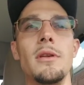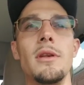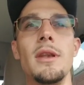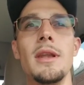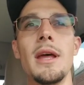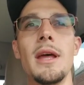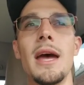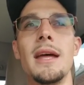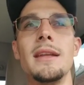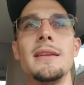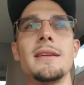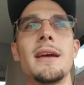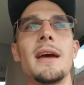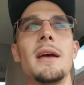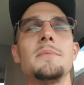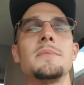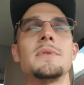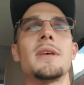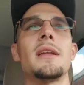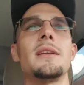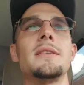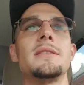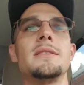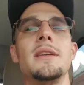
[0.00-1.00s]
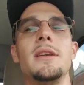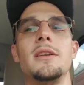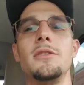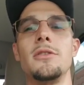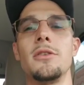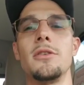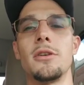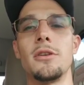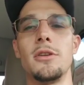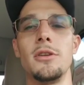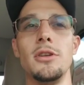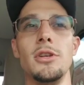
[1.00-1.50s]
9 times out of 10
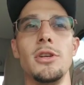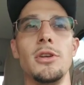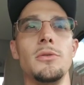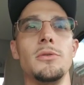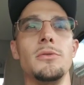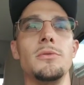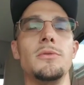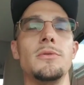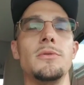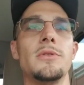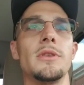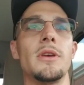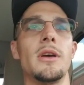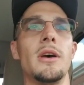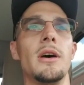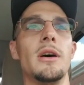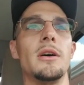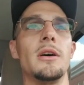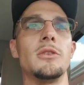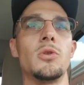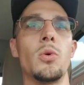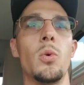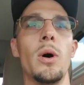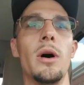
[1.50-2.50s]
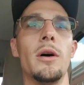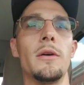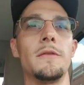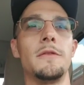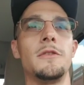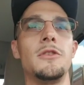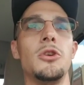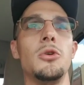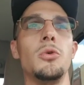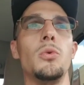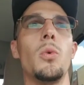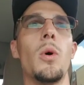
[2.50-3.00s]
you're going to use a
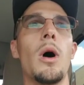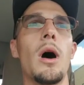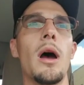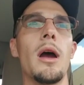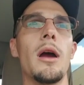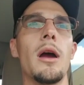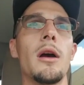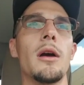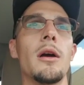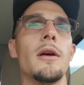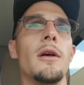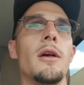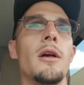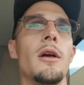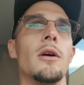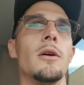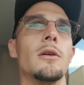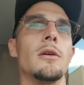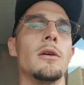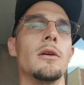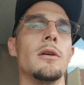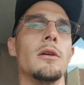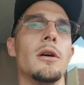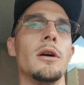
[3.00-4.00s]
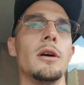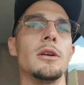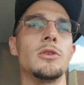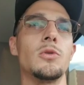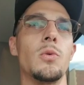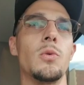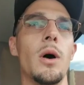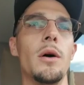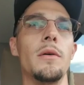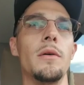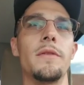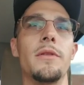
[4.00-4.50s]
12-2 wire, or a
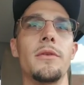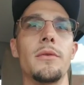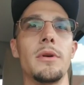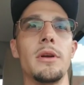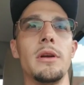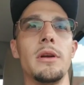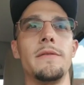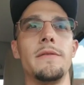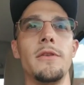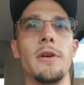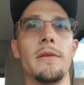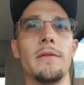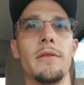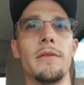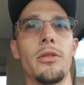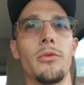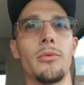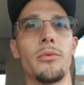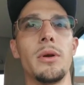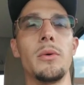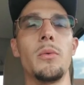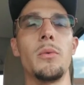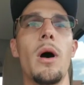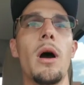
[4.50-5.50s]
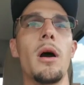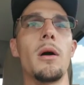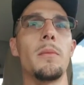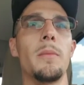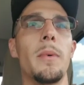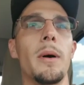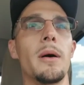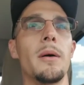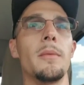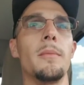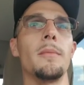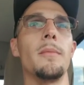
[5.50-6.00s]
12-3 if you have a 3-wire
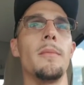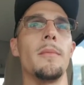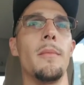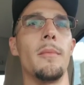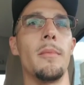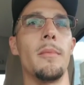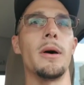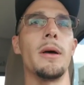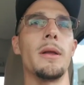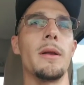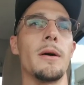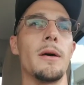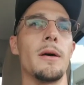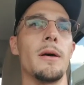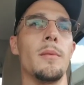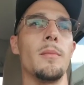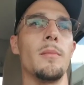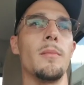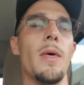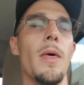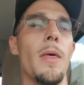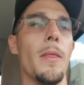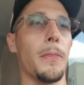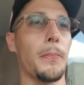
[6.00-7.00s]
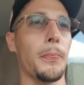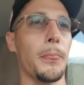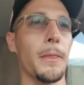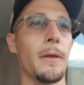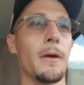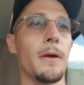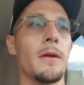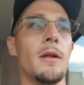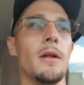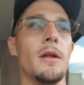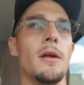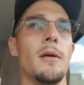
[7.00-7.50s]
pump, but
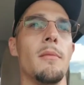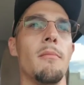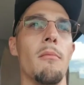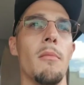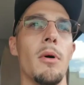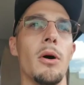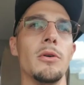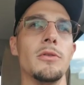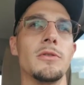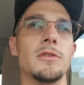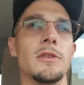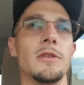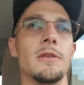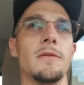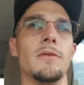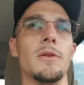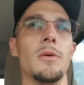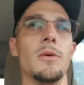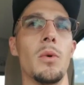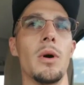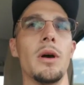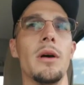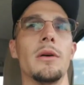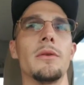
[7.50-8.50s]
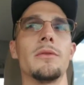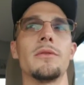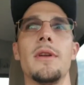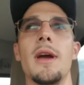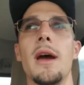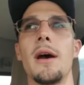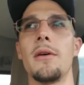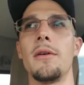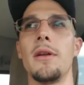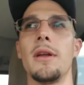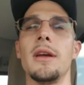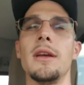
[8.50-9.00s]
most of the wells
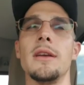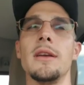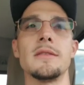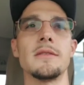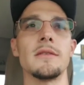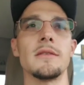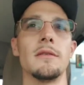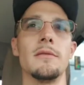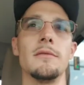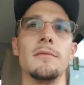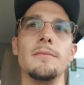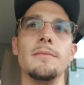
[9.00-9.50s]
nowadays